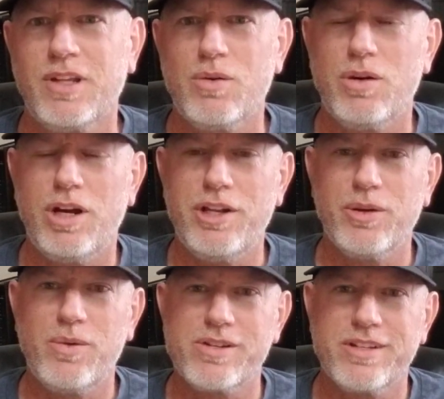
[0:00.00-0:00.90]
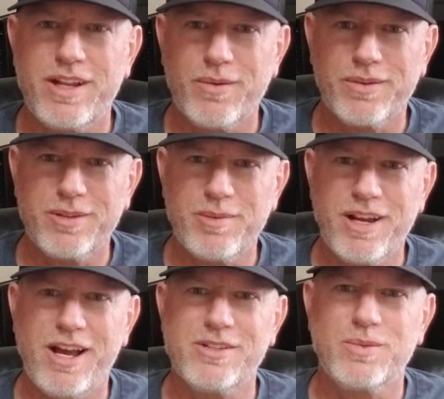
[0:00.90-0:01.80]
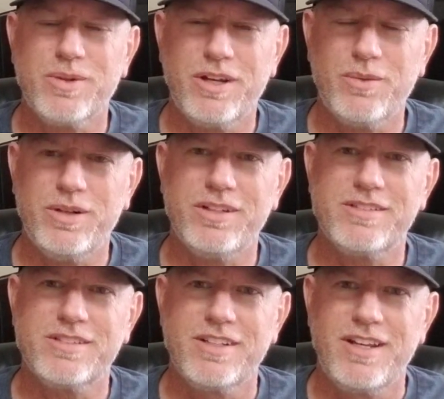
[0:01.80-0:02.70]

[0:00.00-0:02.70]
another question that somebody asked was,